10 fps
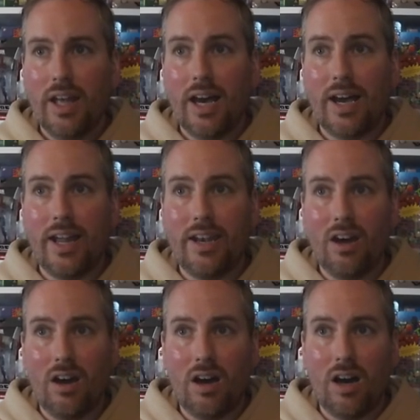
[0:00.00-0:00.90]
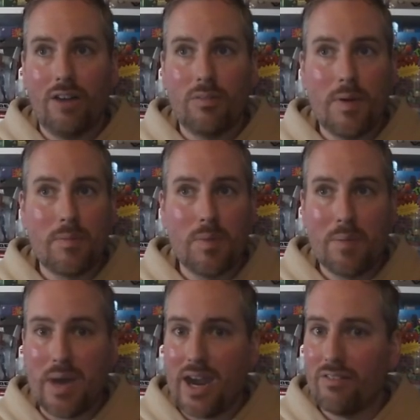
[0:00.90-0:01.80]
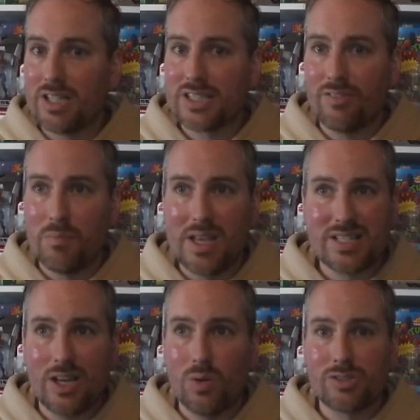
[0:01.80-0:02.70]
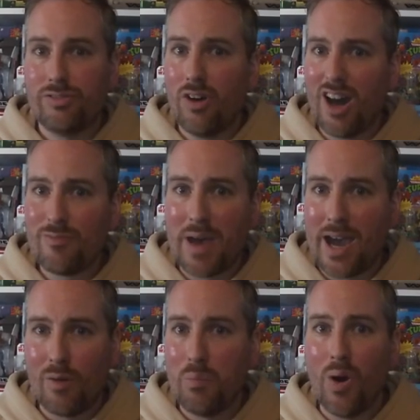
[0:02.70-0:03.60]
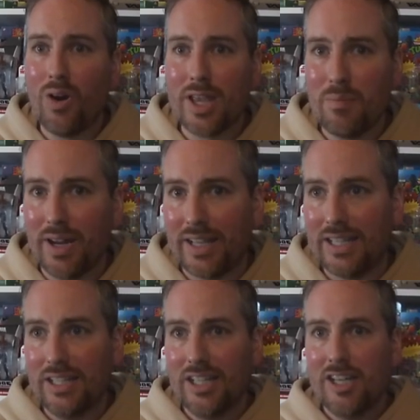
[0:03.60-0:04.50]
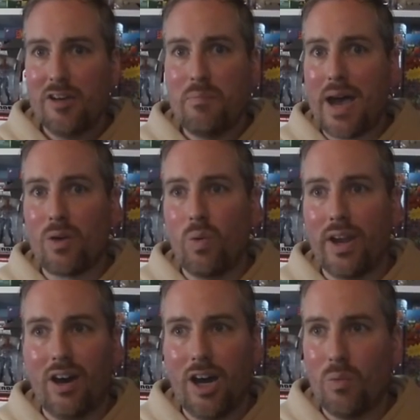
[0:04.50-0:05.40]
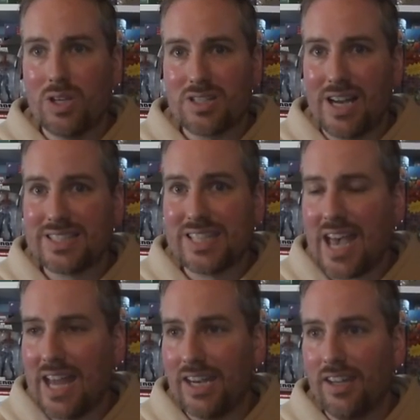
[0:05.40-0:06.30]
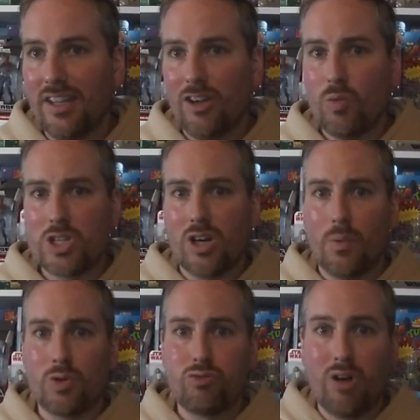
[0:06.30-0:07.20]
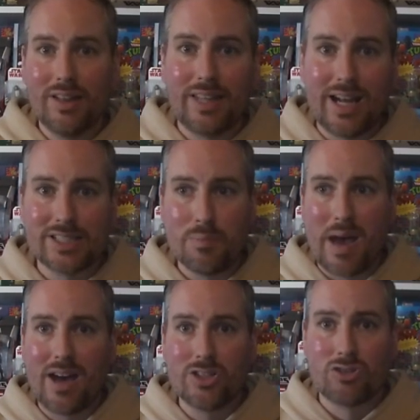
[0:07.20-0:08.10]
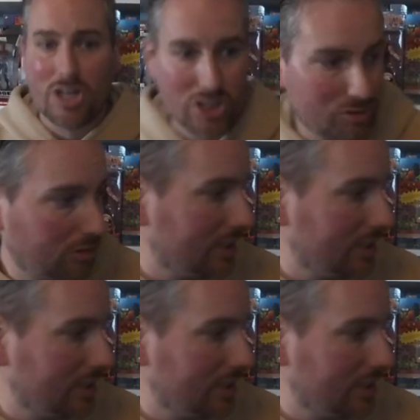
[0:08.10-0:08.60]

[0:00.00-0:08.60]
and I remember my parents giving me as little as £5 pocket money back when I was like 10, which I would run down to pound stretchers, for